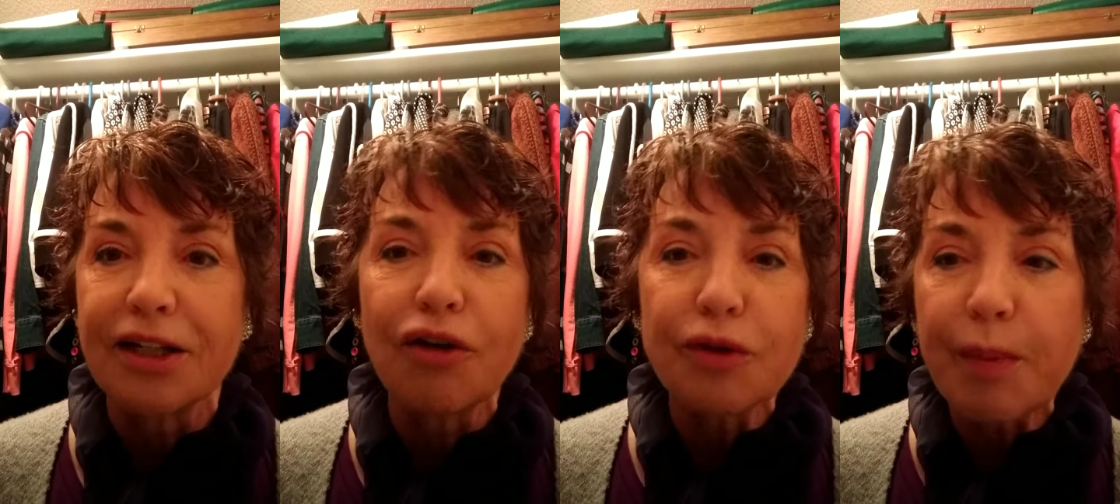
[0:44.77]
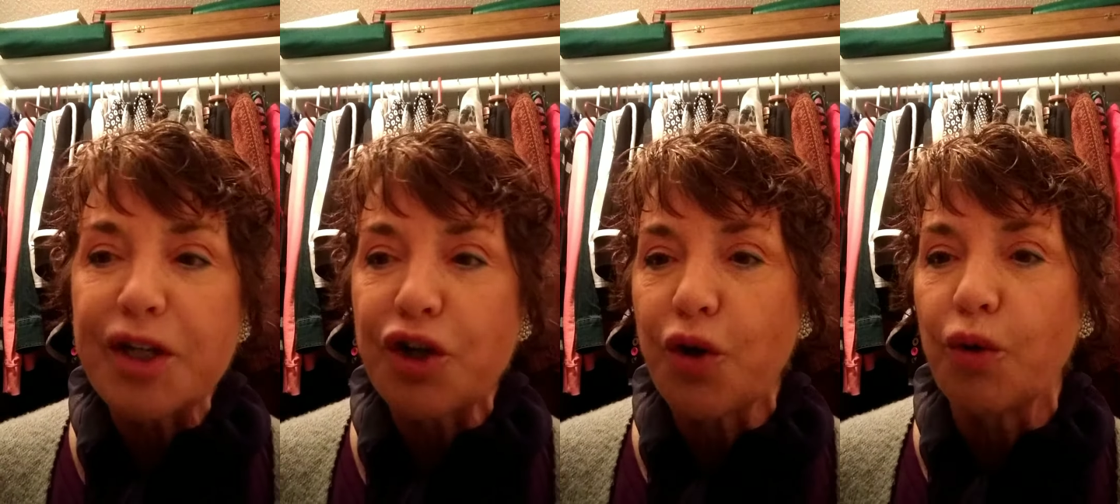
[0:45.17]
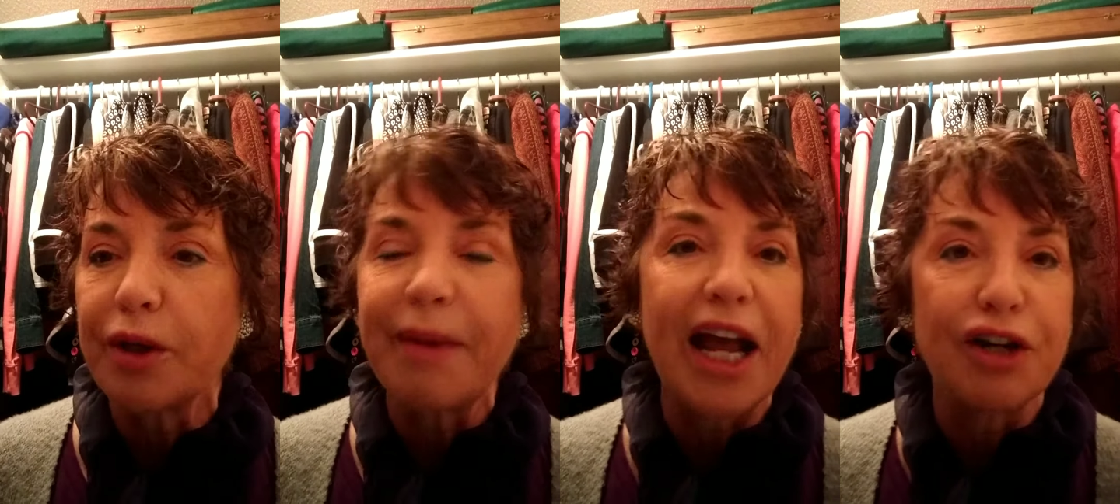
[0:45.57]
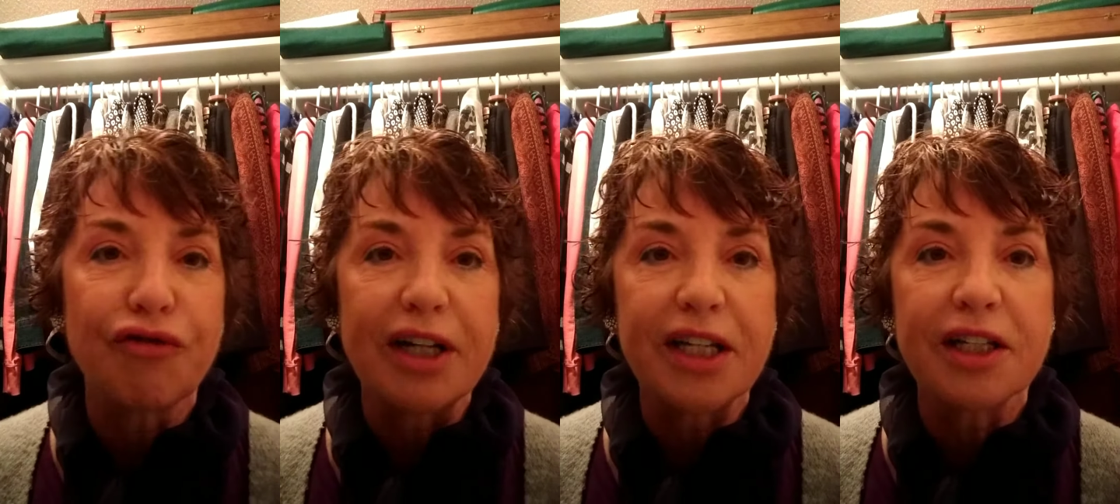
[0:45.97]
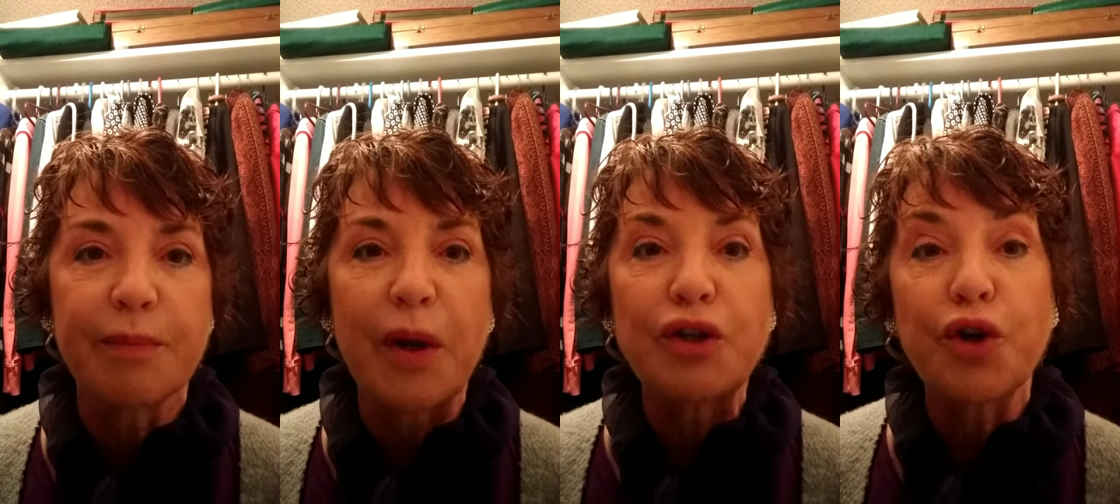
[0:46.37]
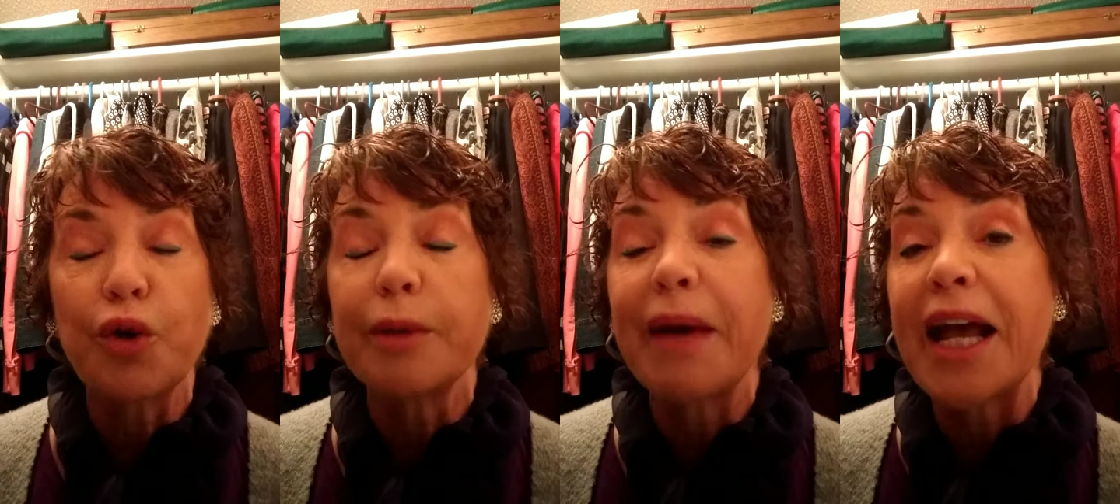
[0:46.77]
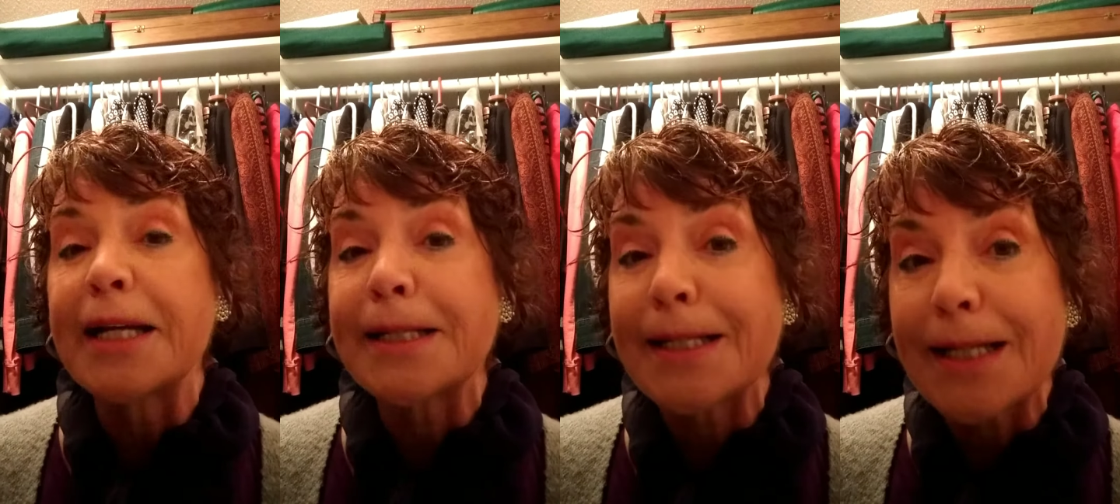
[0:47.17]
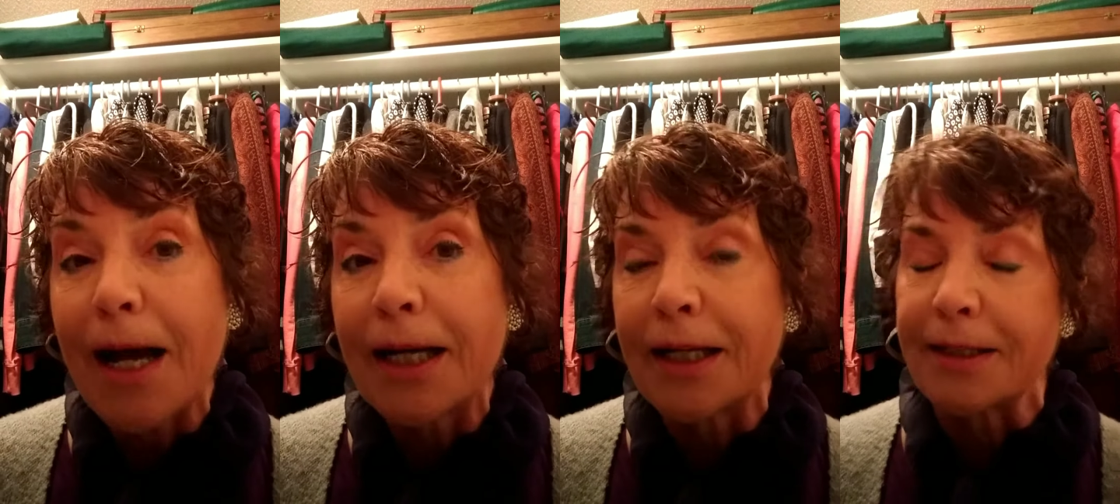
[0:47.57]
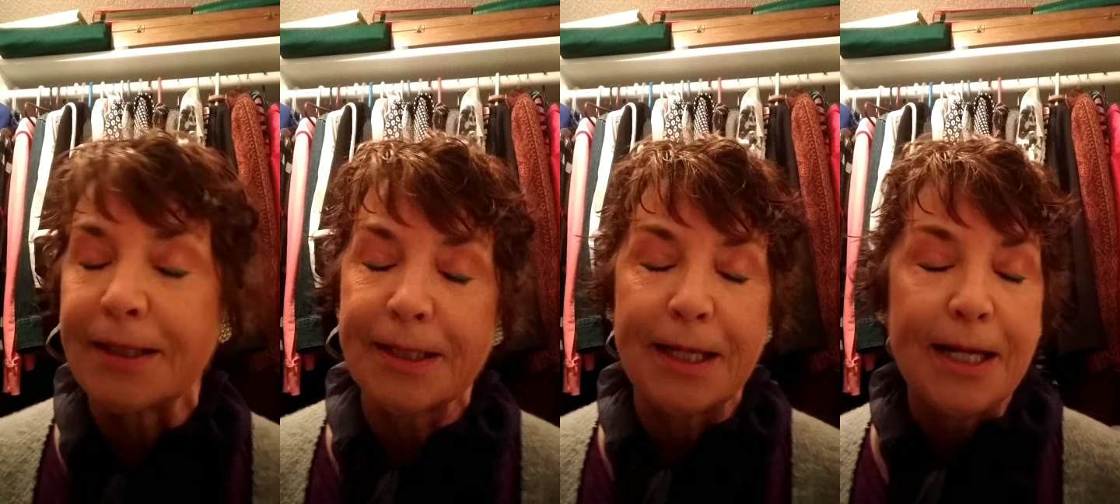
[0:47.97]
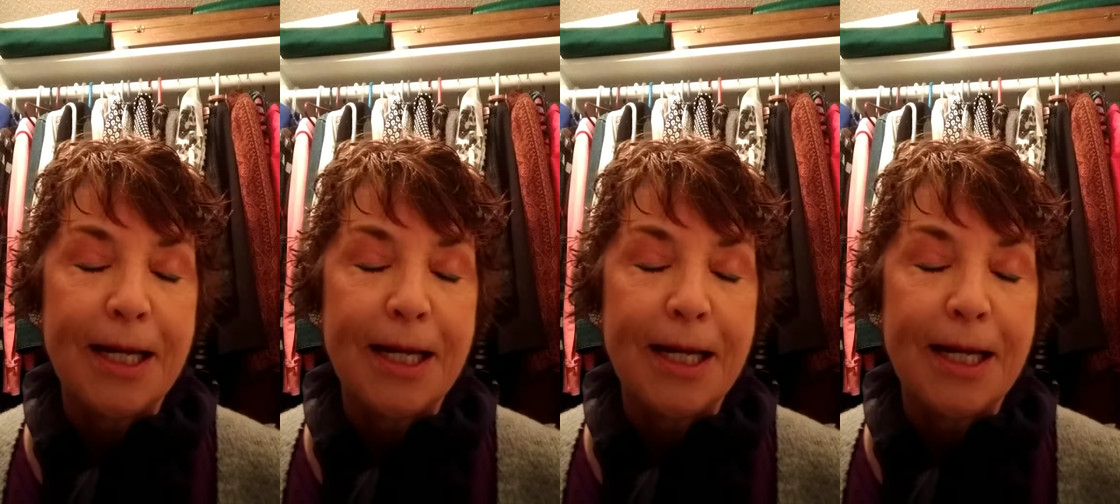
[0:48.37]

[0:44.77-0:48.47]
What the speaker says: Not supposed to call them hairdressers, supposed to call them hairstylists.